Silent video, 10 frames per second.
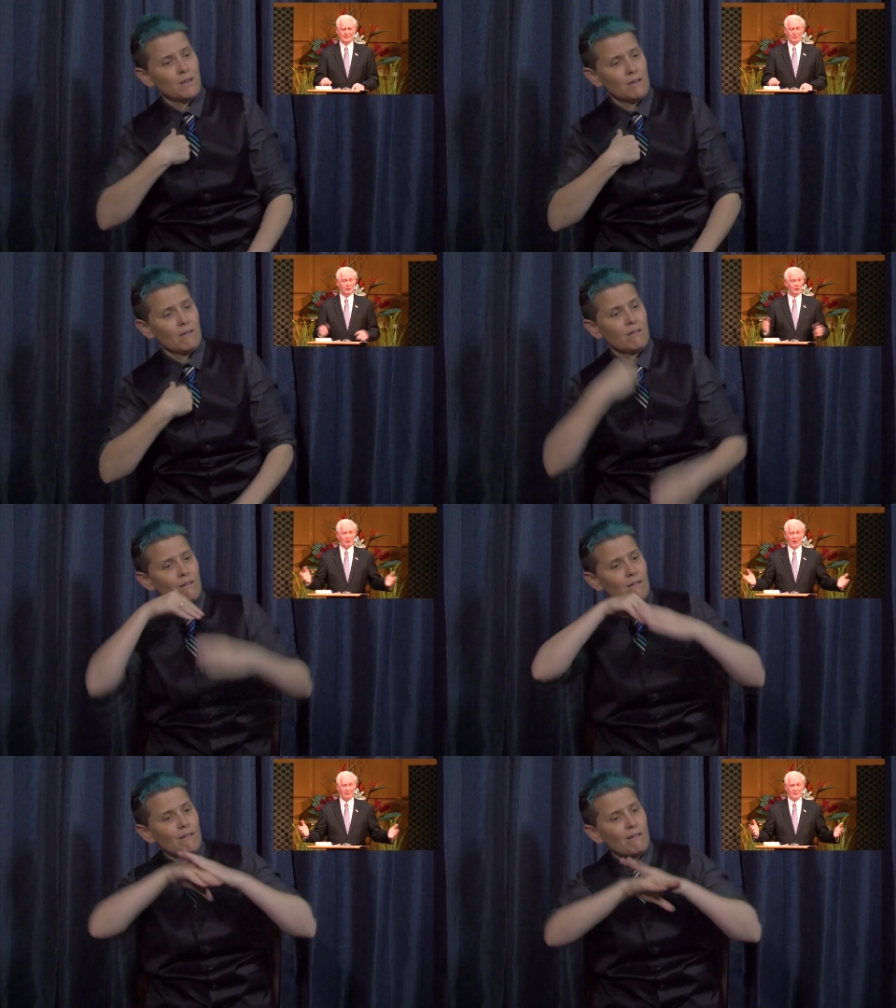We don't
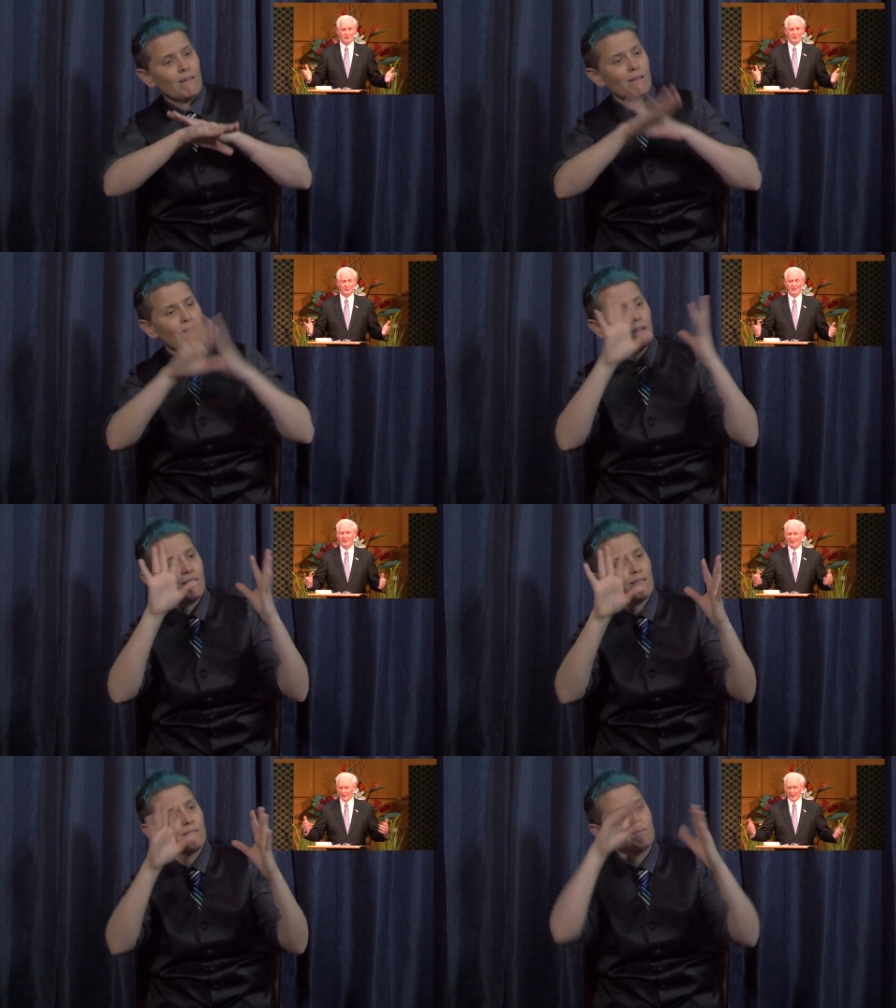have to
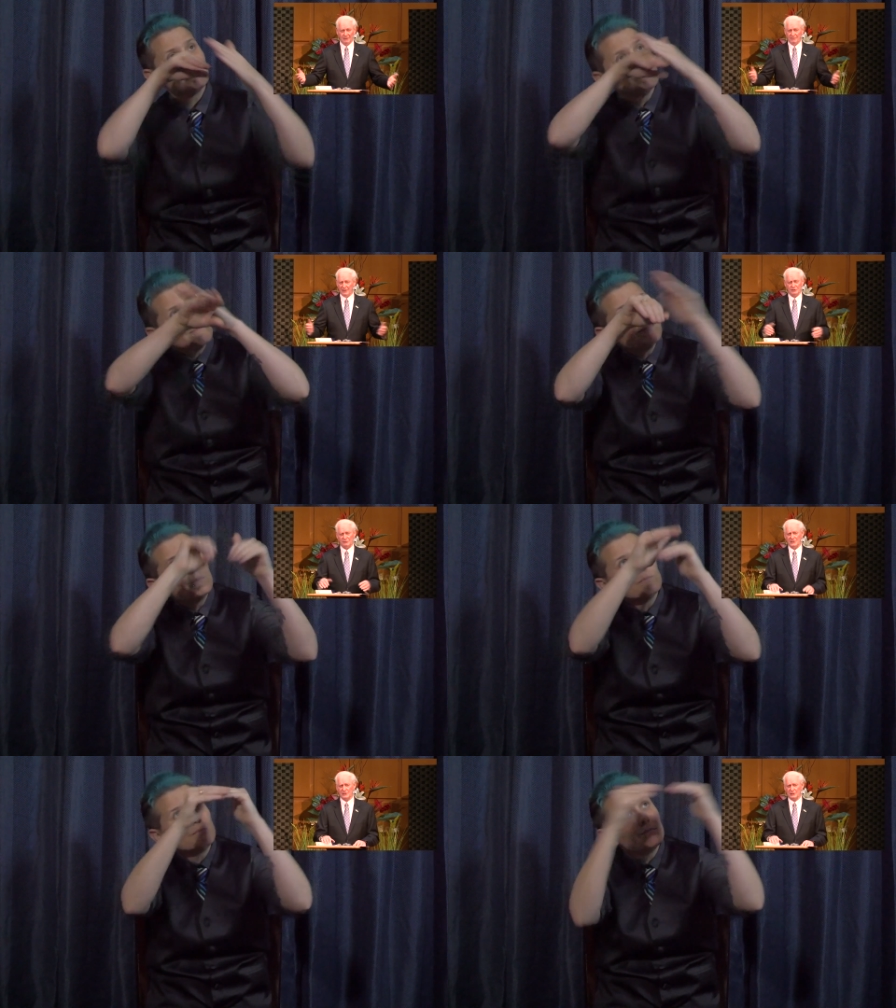leave this
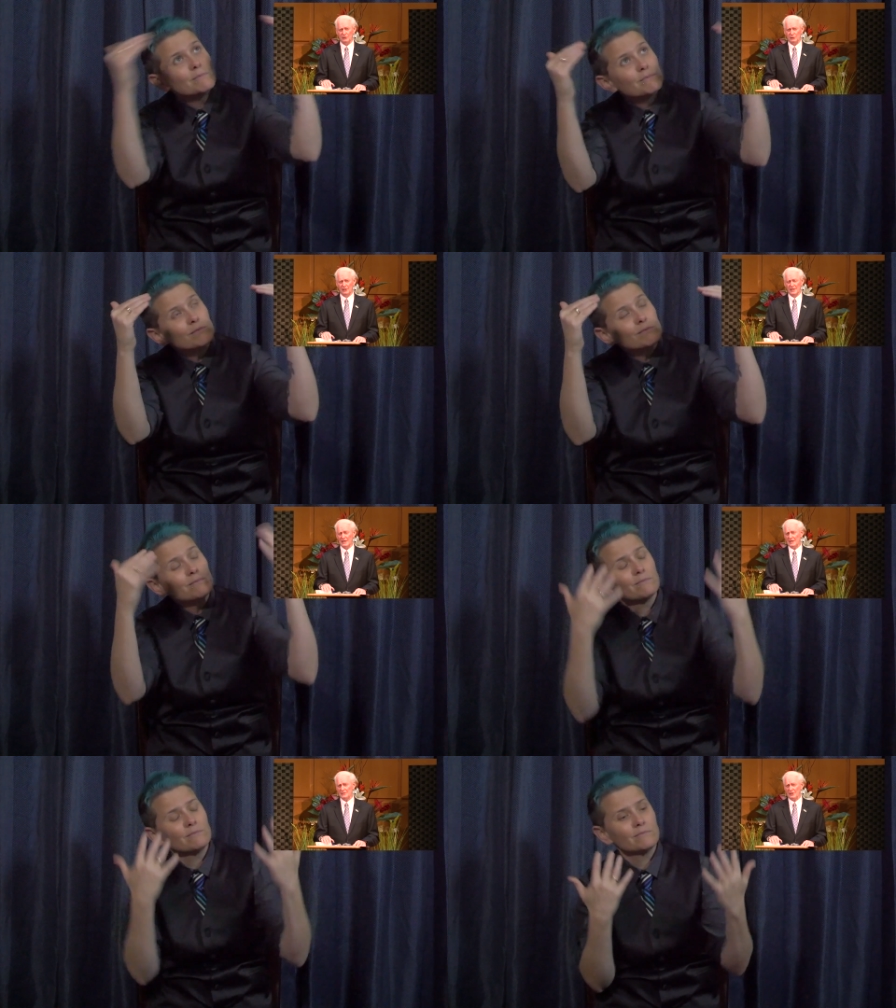physical
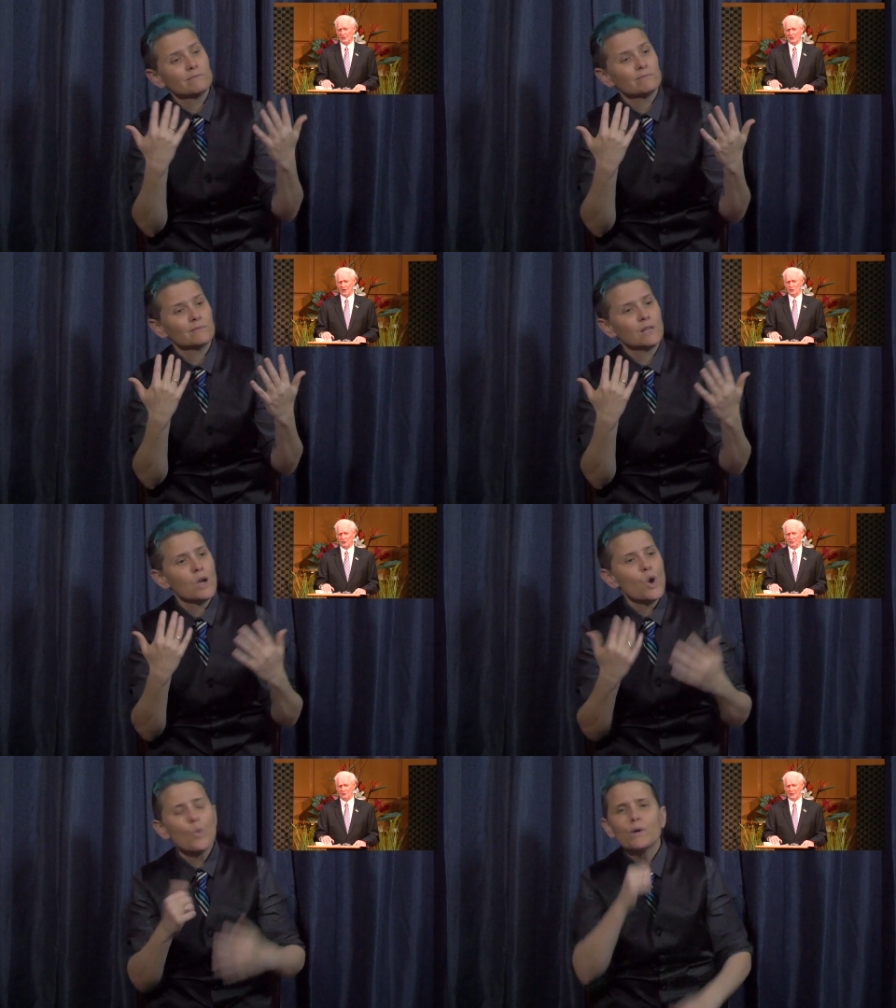
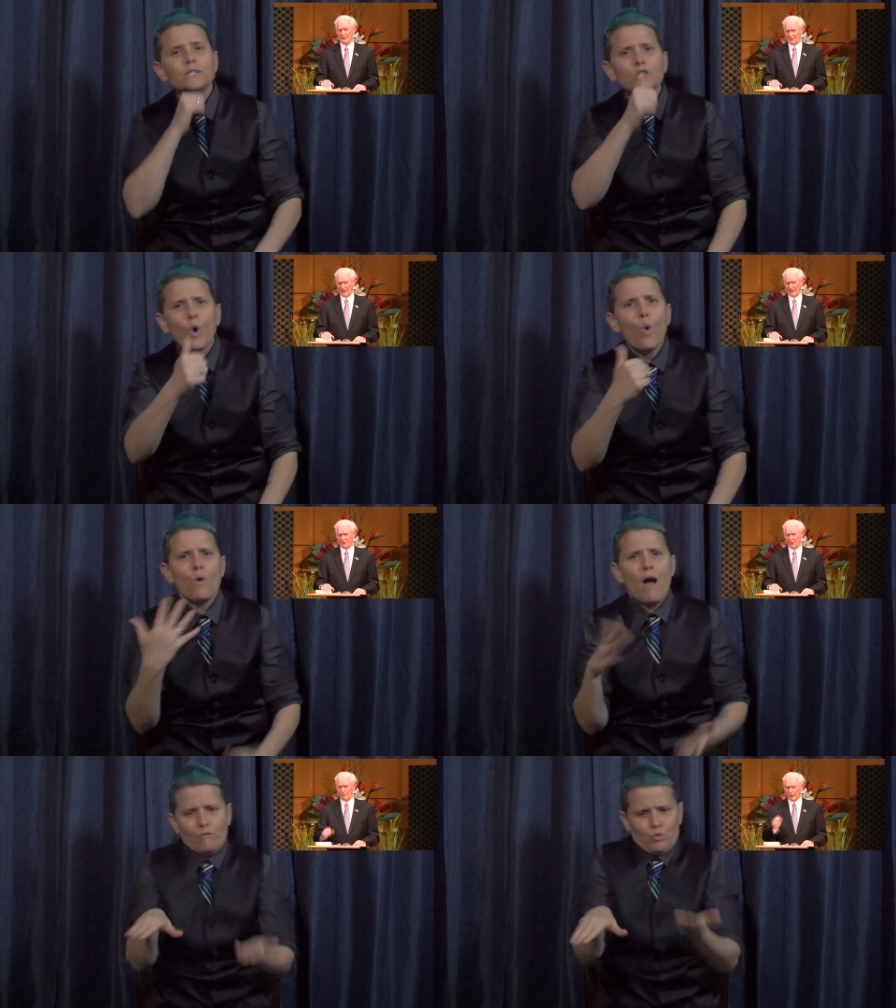incarnation to get
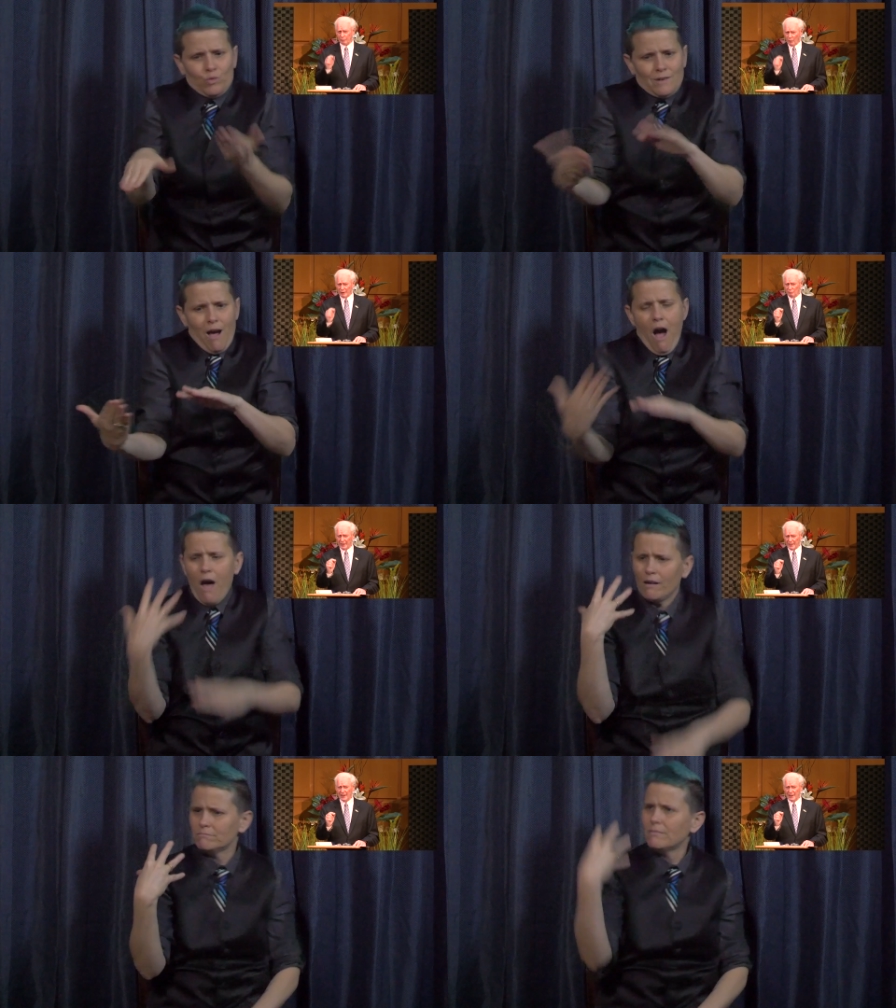there, but when
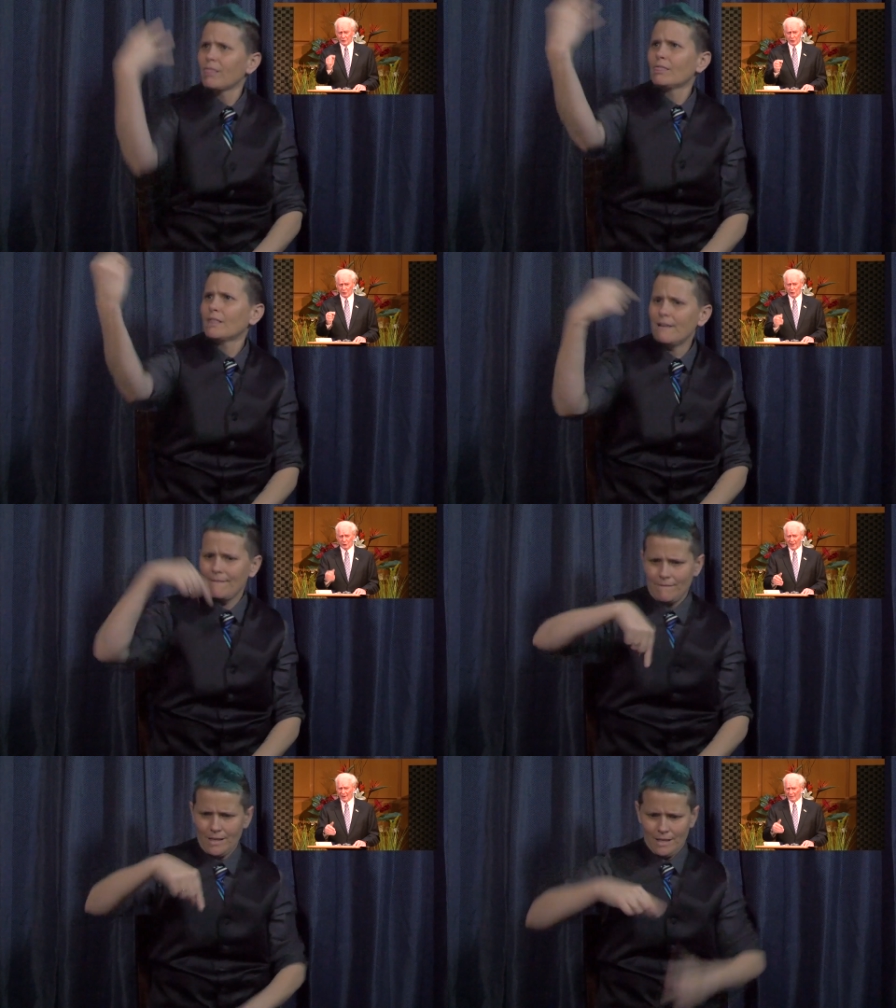we do,
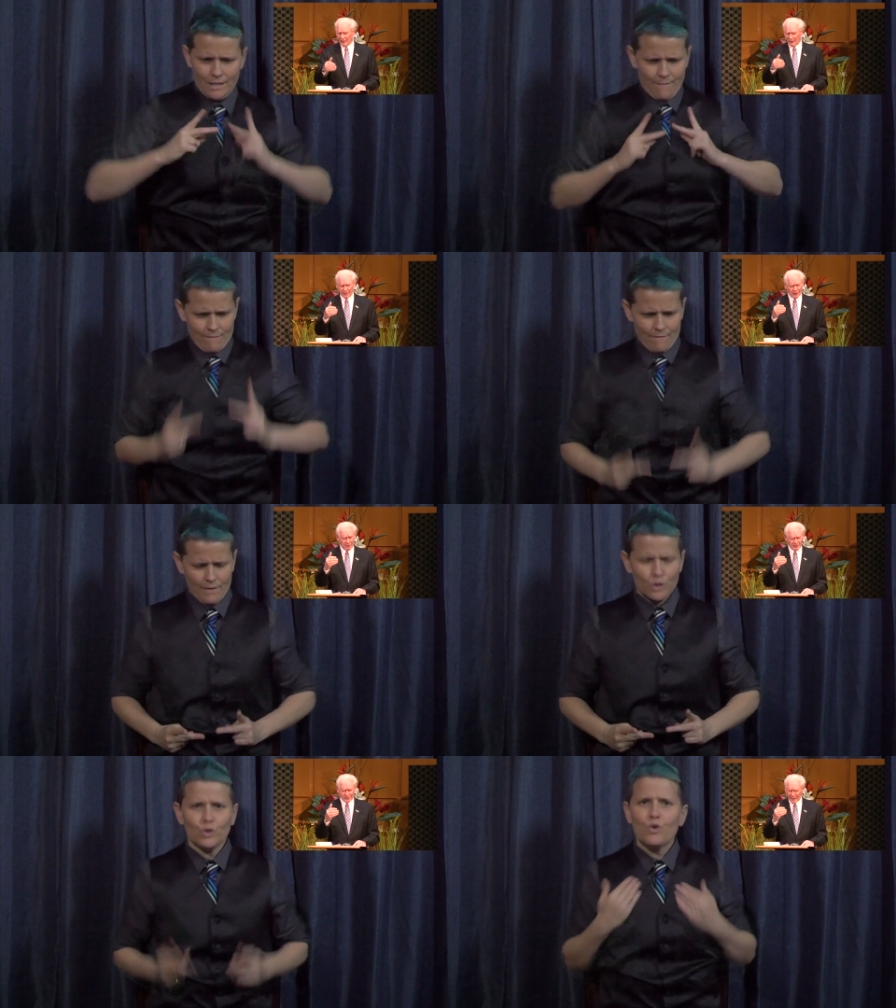then there
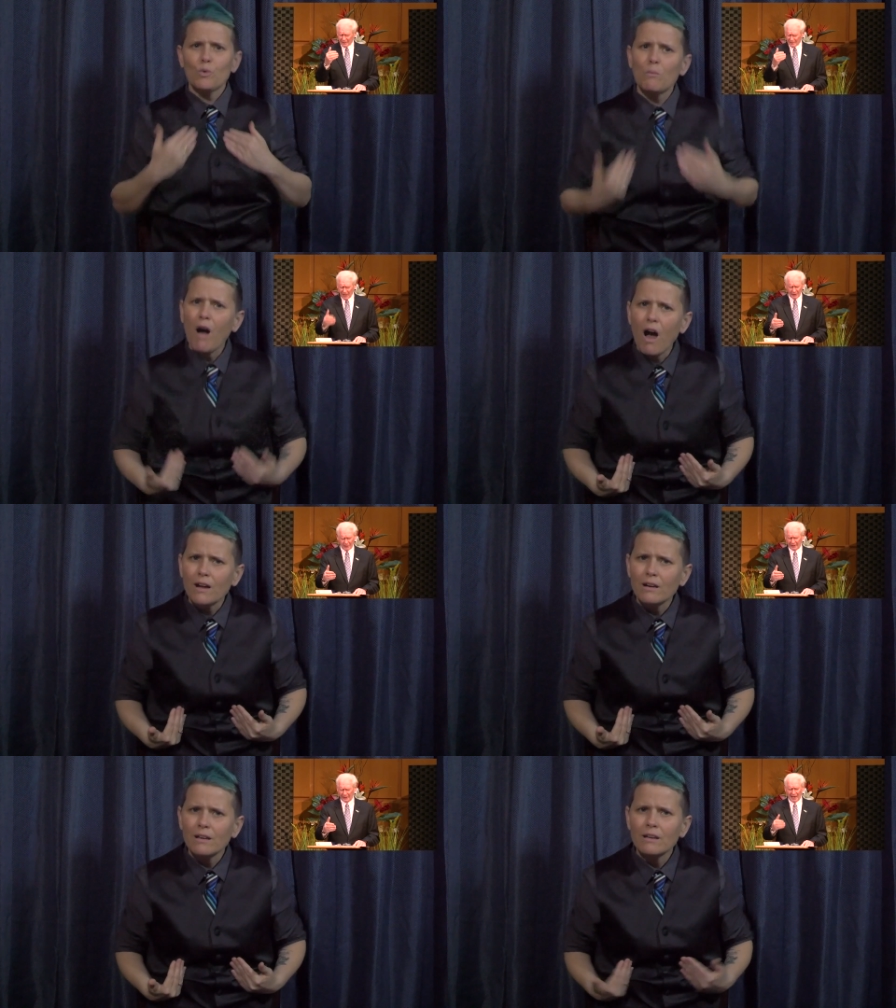is
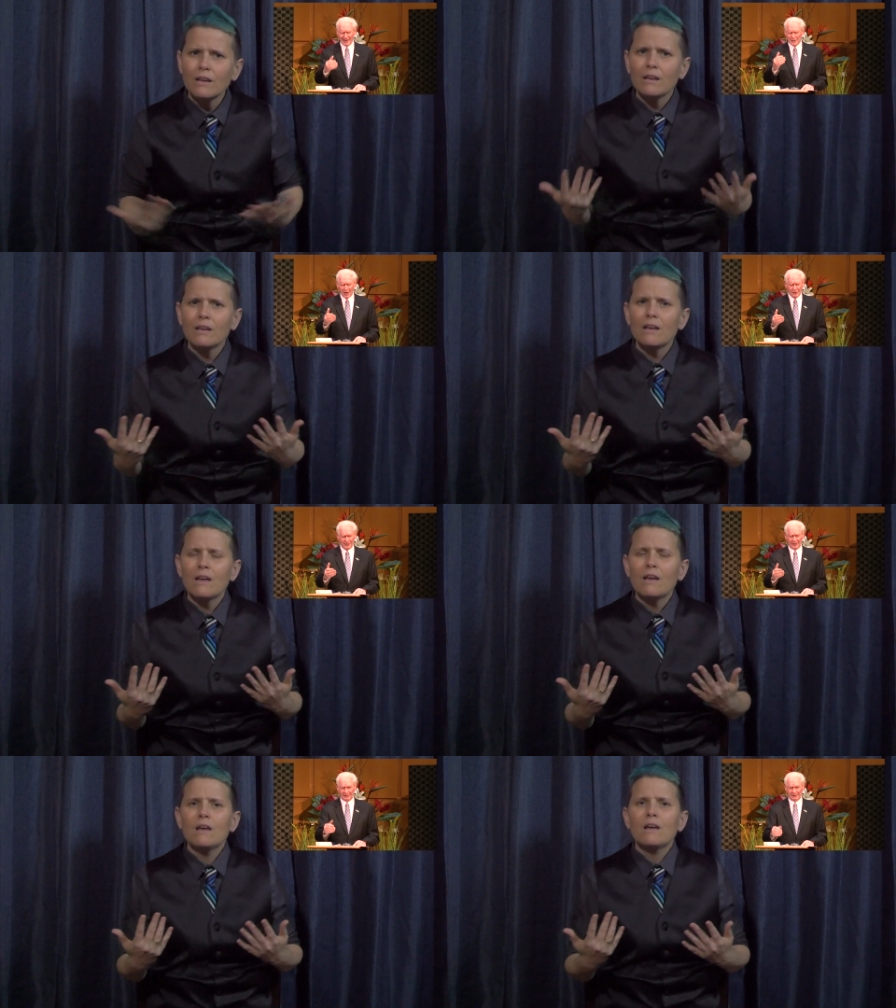nothing,
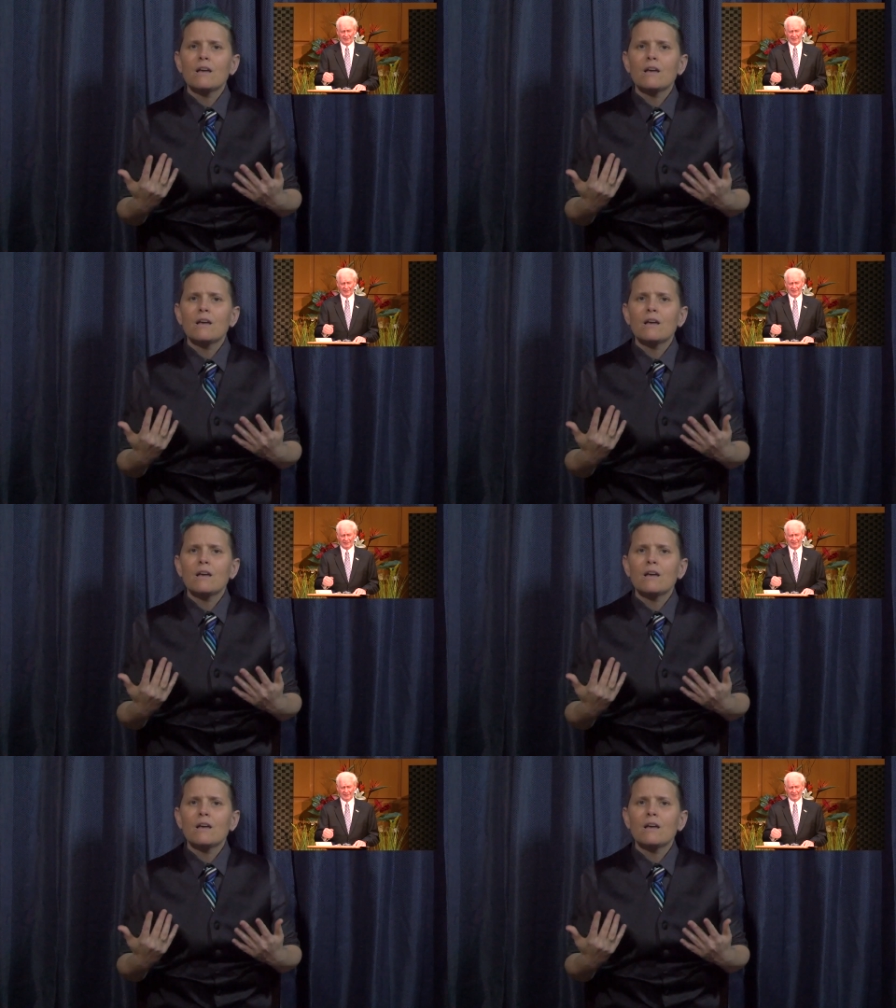nothing